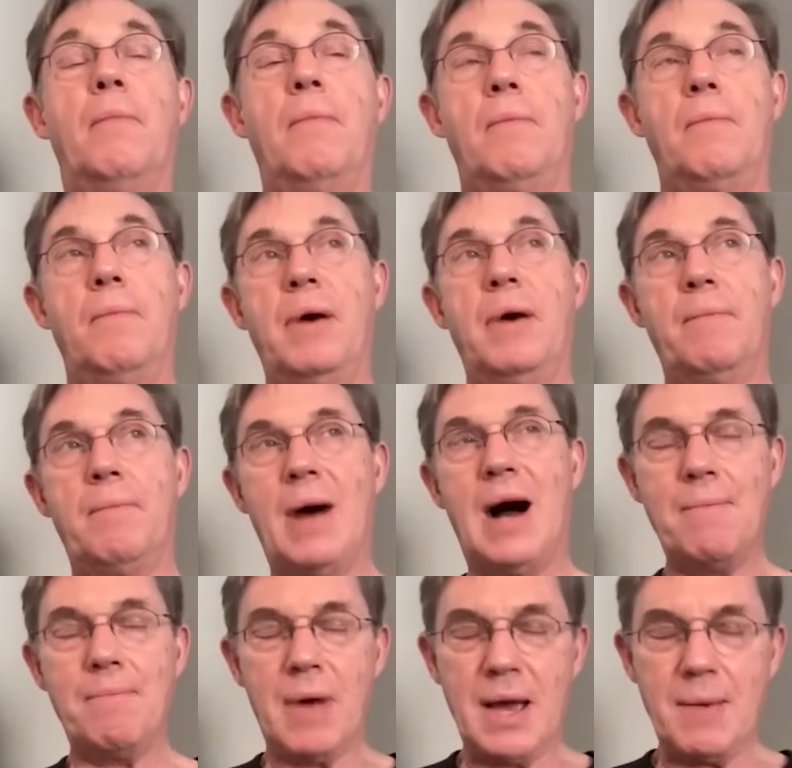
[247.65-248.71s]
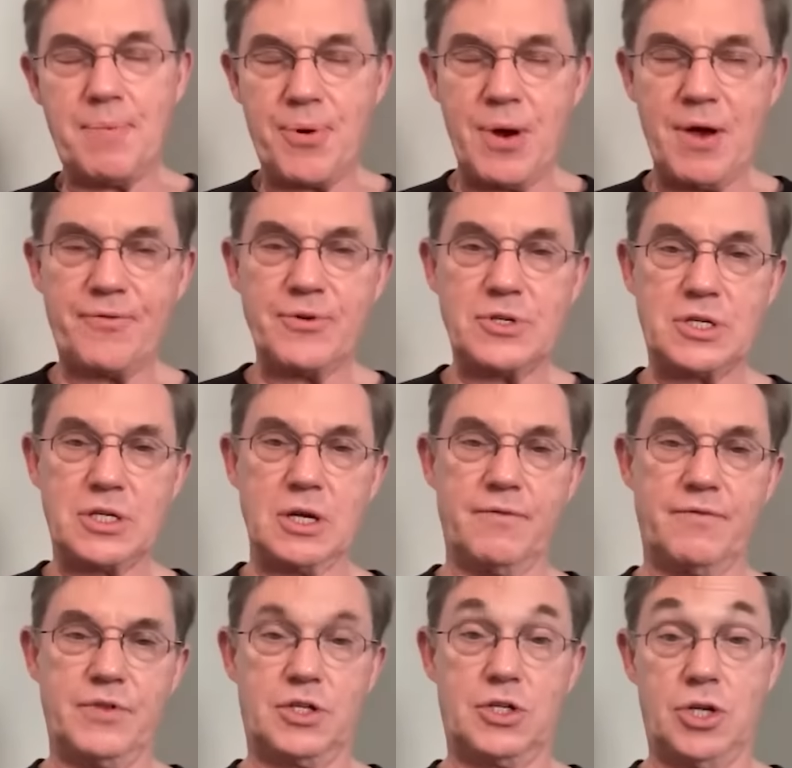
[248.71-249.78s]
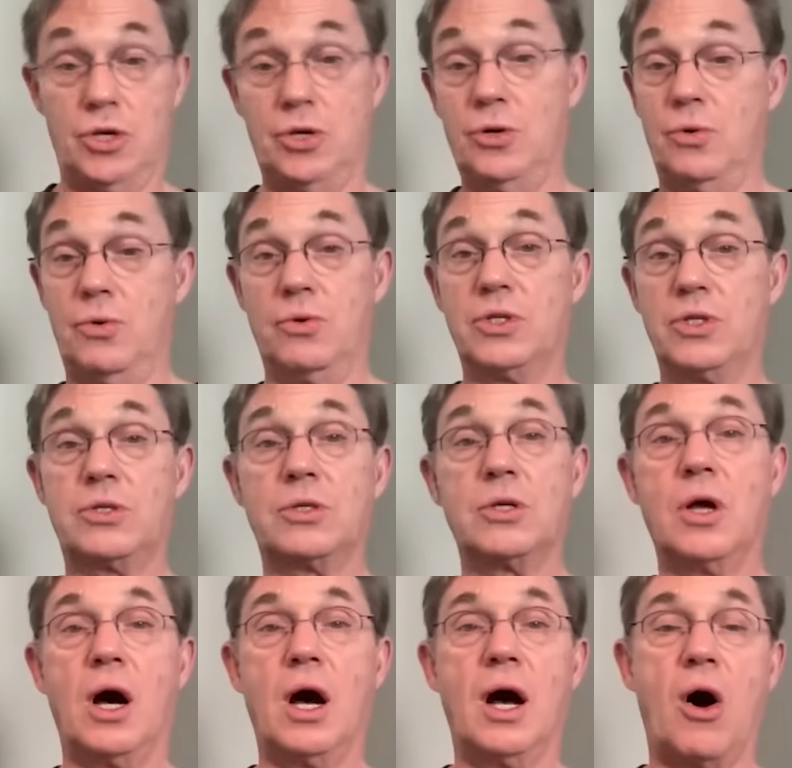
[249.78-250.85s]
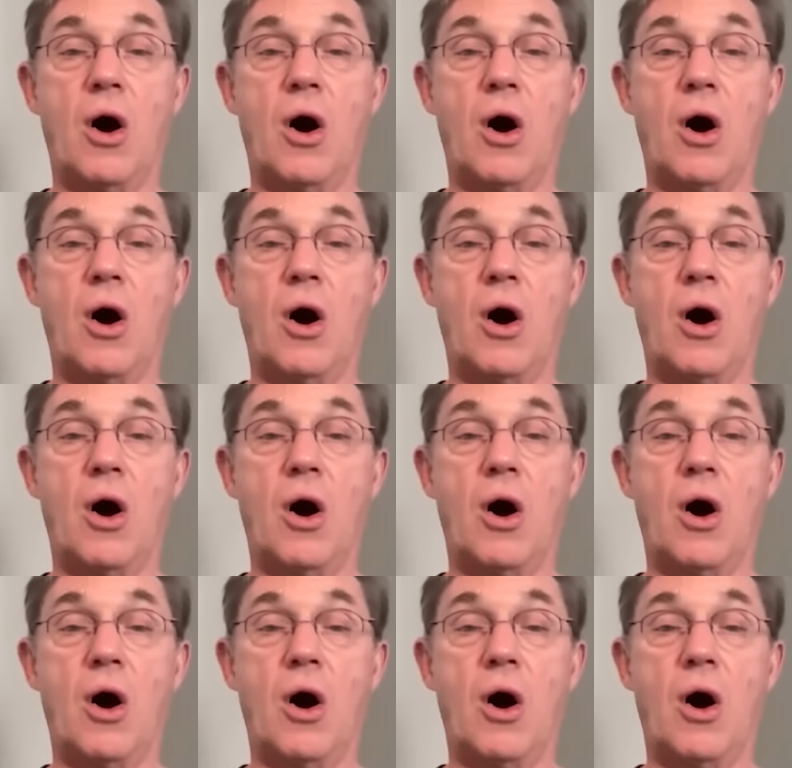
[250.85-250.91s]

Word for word: but my preference of the two is uh,